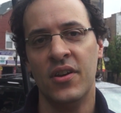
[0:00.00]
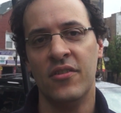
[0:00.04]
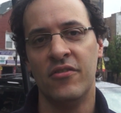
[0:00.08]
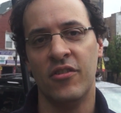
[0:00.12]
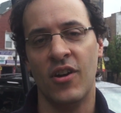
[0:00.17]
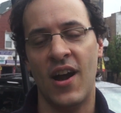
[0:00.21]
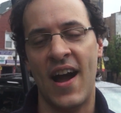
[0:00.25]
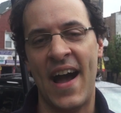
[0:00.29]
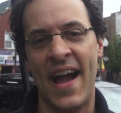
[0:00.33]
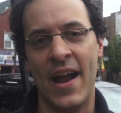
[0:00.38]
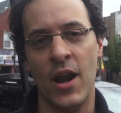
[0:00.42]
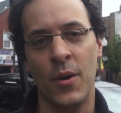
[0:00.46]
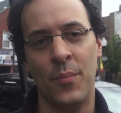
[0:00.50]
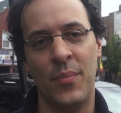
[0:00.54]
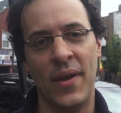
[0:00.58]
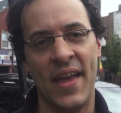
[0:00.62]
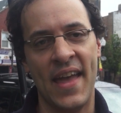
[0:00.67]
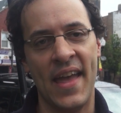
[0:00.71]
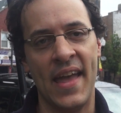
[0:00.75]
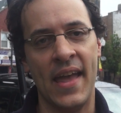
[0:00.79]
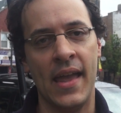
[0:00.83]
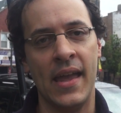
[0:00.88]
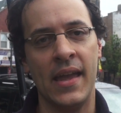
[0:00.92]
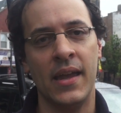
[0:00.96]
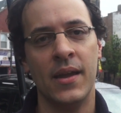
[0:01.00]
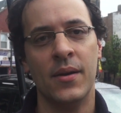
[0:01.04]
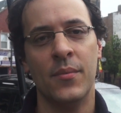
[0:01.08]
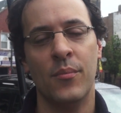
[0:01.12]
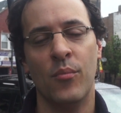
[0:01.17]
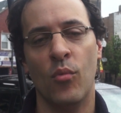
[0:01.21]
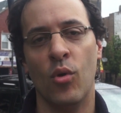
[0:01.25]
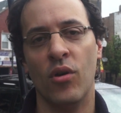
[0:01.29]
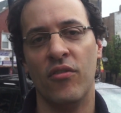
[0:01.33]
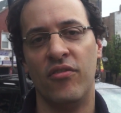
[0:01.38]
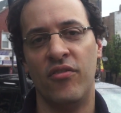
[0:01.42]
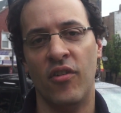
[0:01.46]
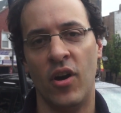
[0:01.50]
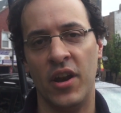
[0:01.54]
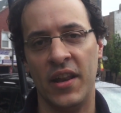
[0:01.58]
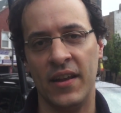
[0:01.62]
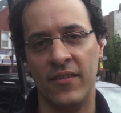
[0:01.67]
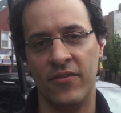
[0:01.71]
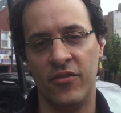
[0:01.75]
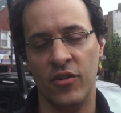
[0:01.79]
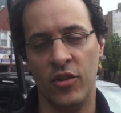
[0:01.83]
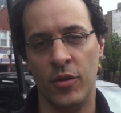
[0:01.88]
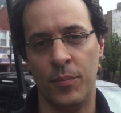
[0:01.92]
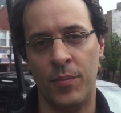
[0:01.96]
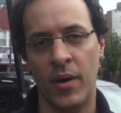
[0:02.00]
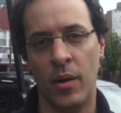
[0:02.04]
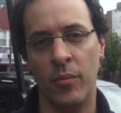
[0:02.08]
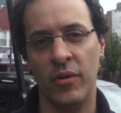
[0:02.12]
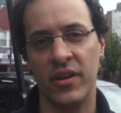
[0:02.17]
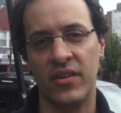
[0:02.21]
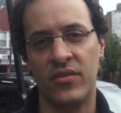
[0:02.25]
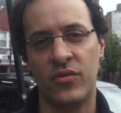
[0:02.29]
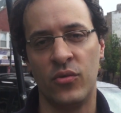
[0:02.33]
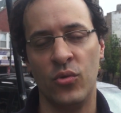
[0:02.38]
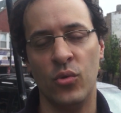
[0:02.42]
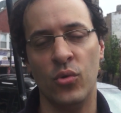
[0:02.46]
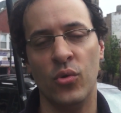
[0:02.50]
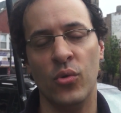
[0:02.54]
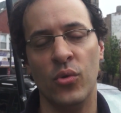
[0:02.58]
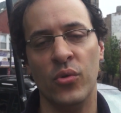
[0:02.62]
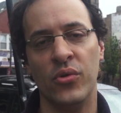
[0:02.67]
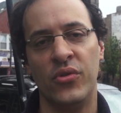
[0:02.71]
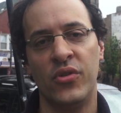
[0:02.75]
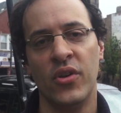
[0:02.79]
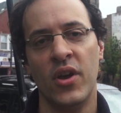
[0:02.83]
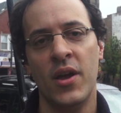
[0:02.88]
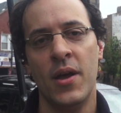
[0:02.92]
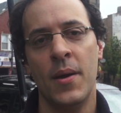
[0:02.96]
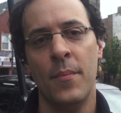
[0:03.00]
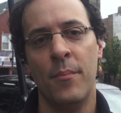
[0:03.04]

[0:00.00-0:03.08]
for higher pay, more funding for the public schools,